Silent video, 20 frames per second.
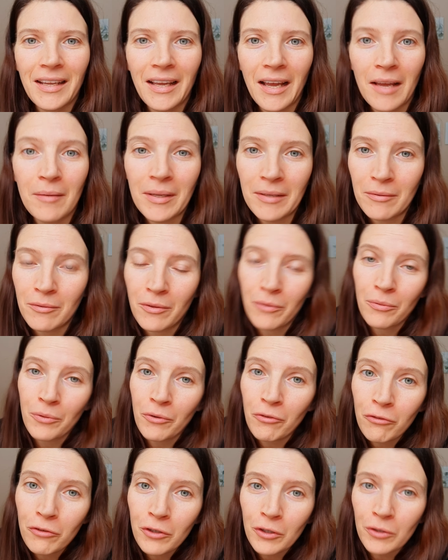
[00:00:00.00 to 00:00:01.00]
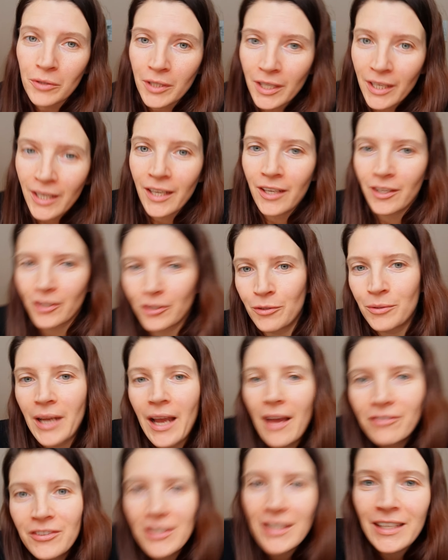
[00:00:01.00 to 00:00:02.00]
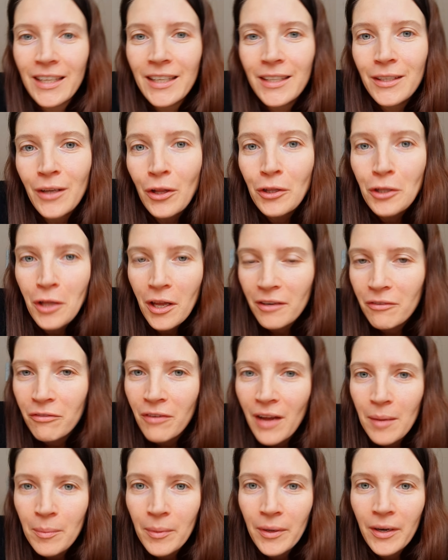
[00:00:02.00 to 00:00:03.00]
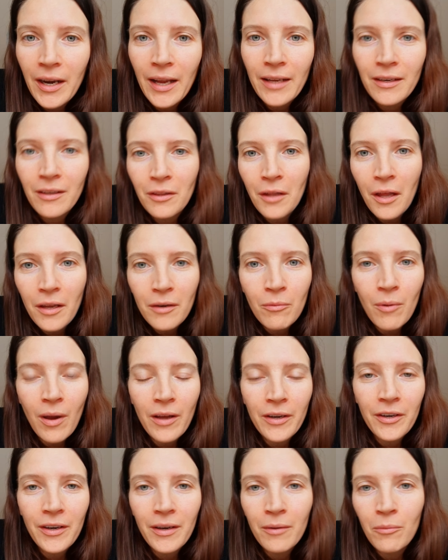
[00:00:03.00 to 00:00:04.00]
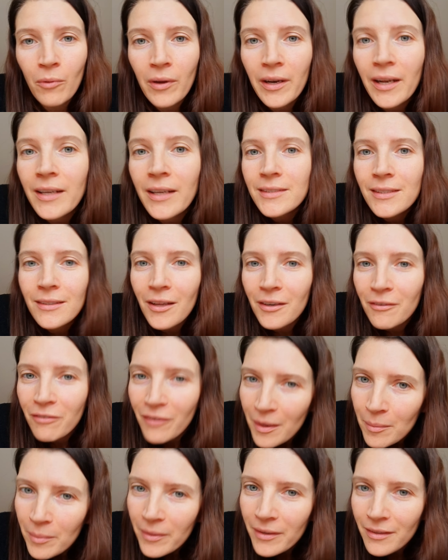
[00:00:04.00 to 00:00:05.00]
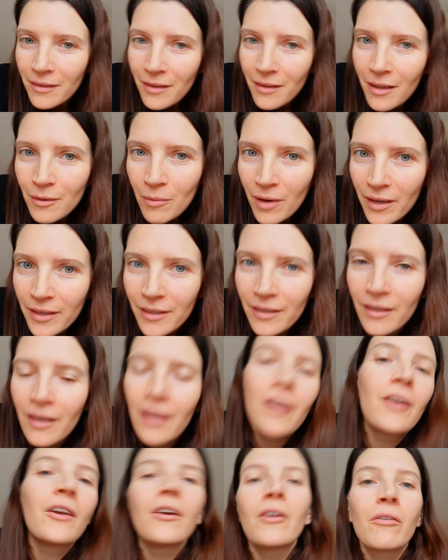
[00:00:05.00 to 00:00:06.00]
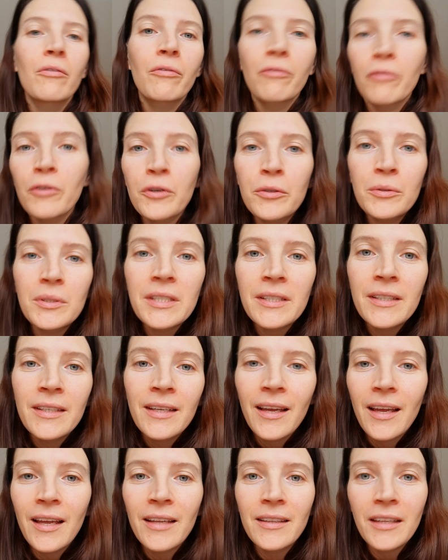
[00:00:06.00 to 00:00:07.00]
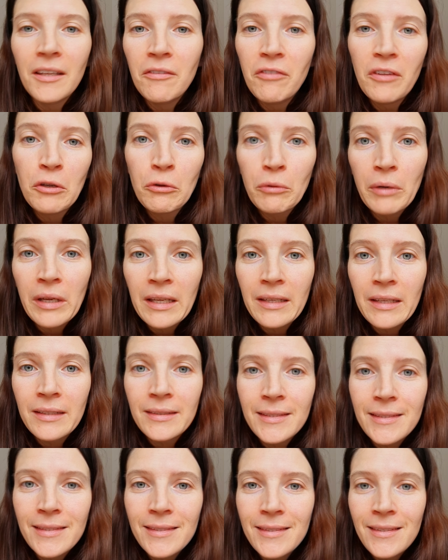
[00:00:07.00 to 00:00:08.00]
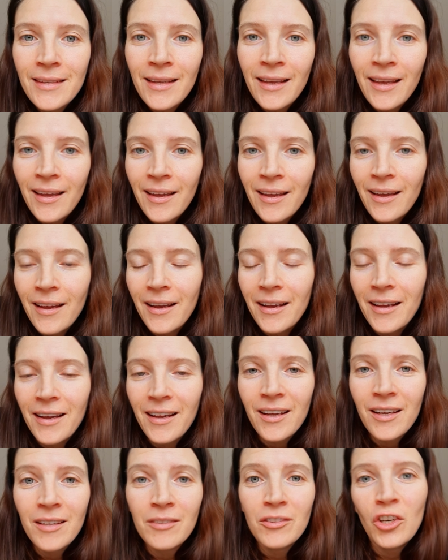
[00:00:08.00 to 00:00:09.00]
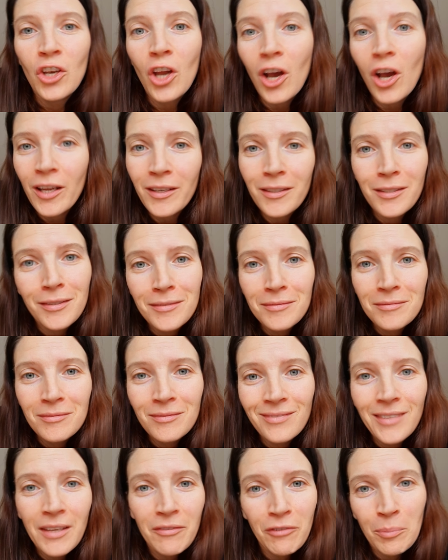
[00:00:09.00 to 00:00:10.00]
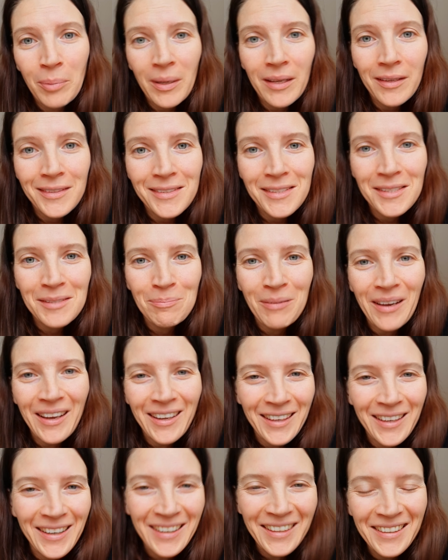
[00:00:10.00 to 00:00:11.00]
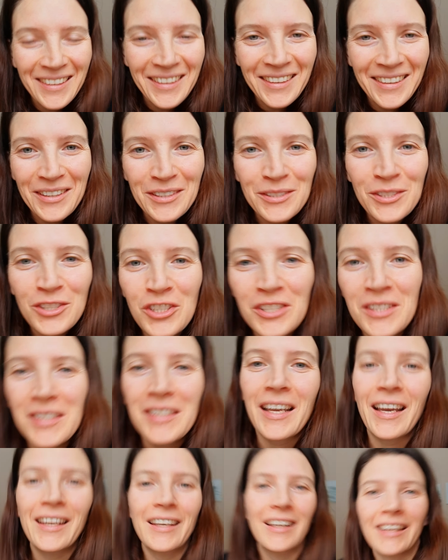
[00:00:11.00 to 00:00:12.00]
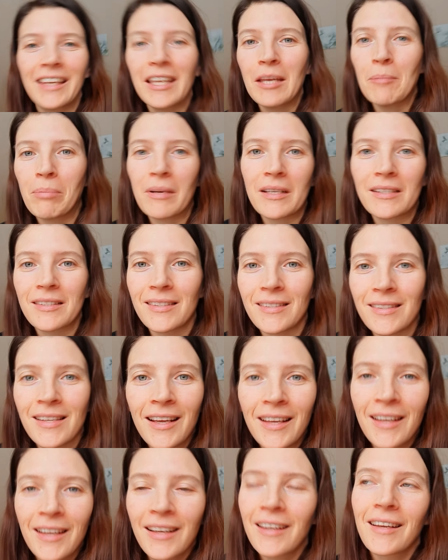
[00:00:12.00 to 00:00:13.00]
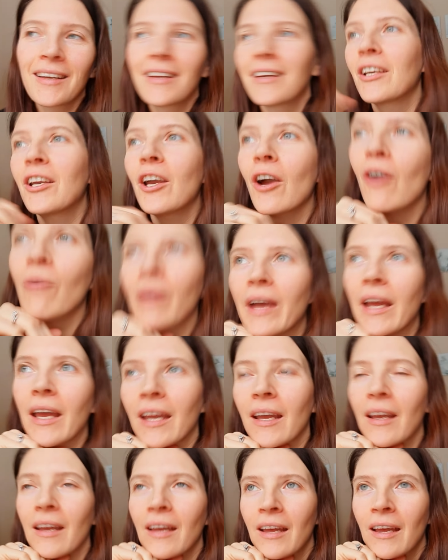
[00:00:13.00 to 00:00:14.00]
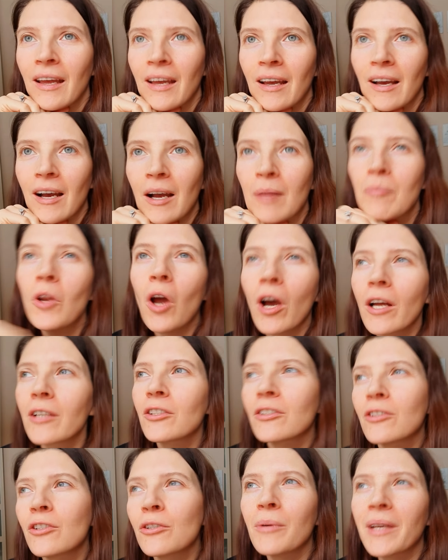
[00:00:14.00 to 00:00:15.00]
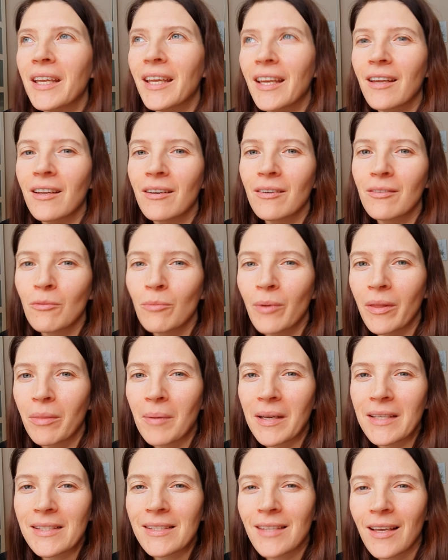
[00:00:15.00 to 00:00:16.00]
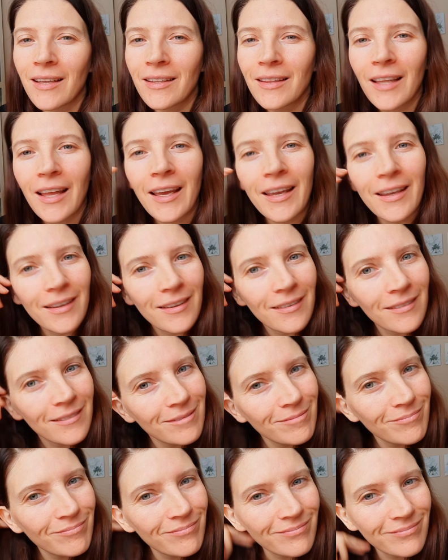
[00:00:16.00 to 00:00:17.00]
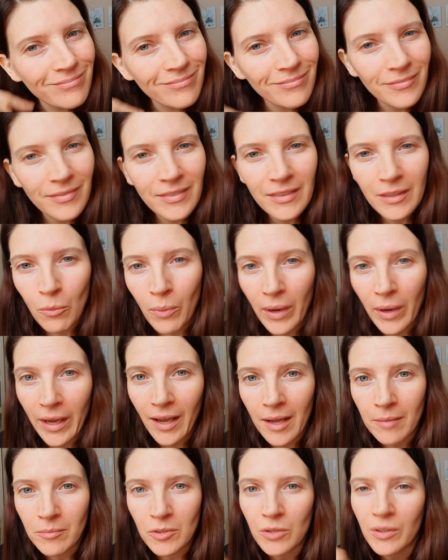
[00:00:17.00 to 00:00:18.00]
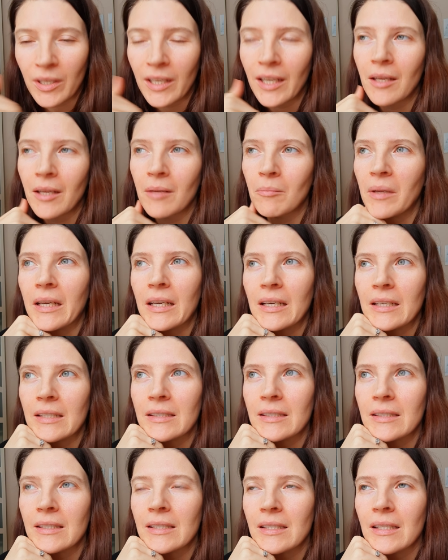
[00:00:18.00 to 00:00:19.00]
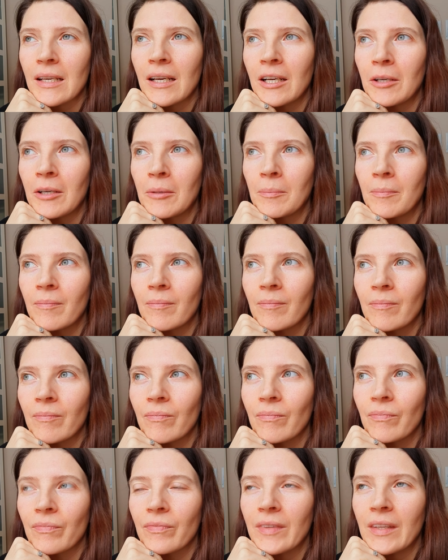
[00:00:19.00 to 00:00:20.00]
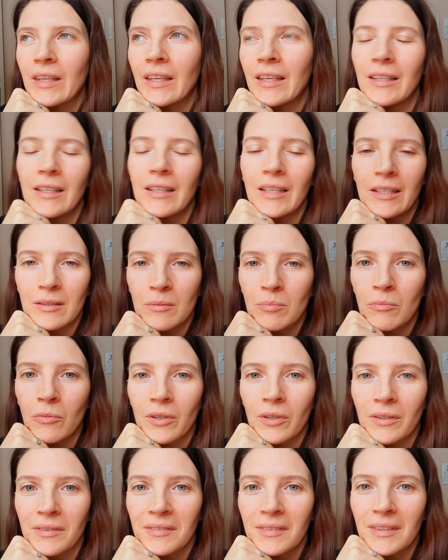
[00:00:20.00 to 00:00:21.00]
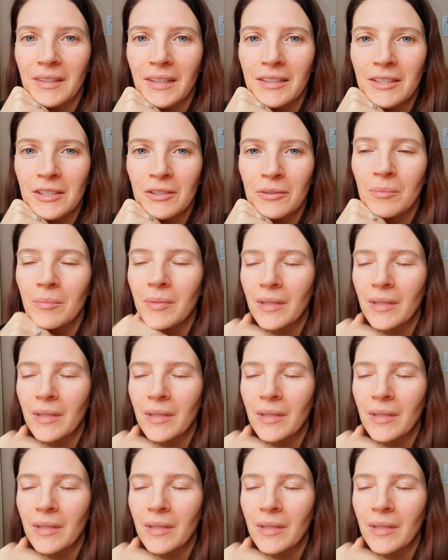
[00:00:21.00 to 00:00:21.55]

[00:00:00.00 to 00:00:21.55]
I mean, through food. You would have to eat a lot of fiber and a lot of water. And what a lot of fiber and a lot of water? Fruit and leafy greens, uh, not liver pills, but those just kind of keep us going. I'm not doing it with my son like the way I'm doing it because um, he needs more than I do.